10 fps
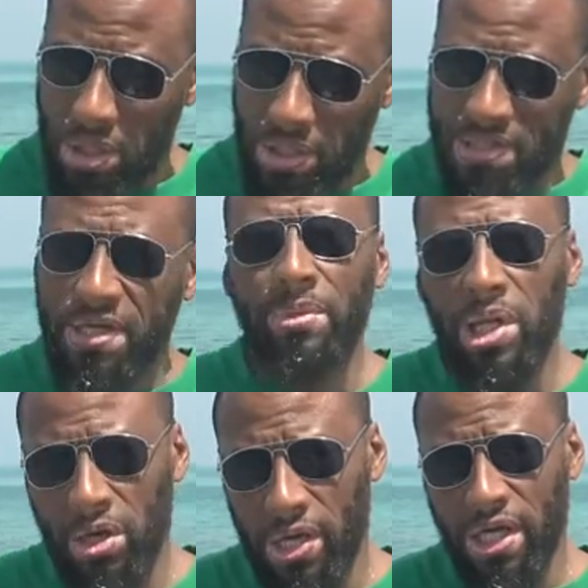
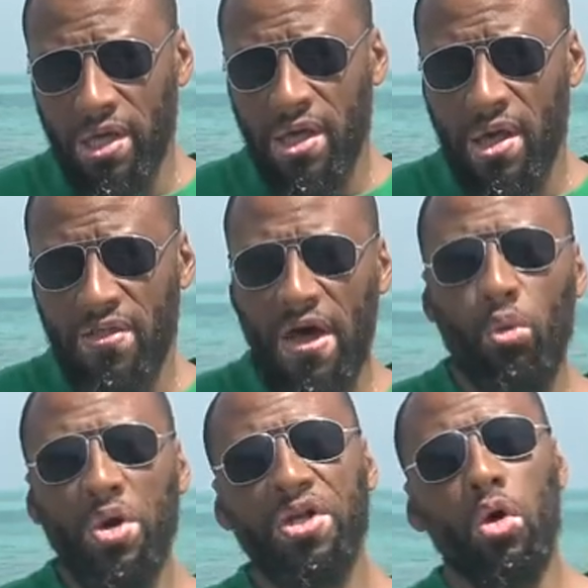similarly that
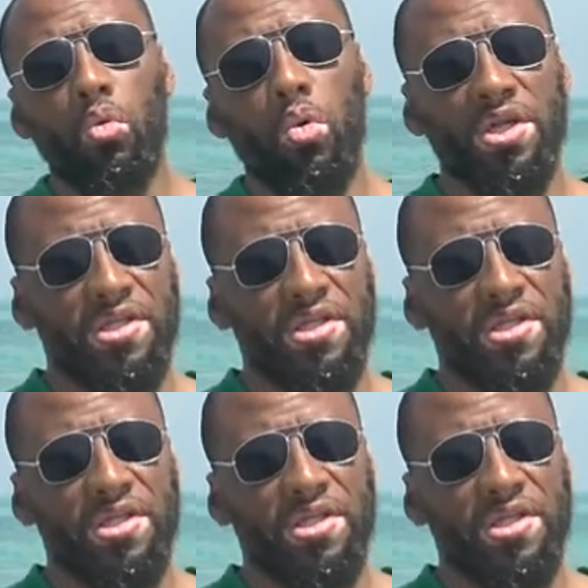we don't want